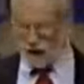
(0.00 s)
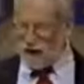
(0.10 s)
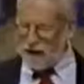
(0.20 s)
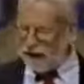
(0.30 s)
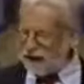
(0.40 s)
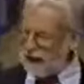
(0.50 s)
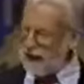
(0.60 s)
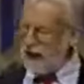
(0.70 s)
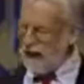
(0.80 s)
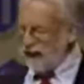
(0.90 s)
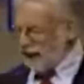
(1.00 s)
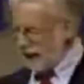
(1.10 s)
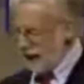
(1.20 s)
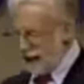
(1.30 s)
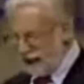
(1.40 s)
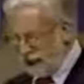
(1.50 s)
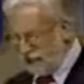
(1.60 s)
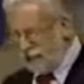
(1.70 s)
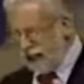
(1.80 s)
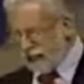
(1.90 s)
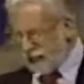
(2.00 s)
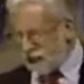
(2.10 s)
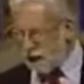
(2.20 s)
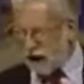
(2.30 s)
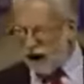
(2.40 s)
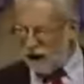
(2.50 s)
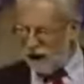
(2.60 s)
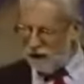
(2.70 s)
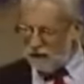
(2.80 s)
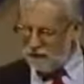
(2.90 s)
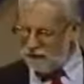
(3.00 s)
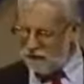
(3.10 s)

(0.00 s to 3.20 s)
to show you this. This is this is me as a Shriner.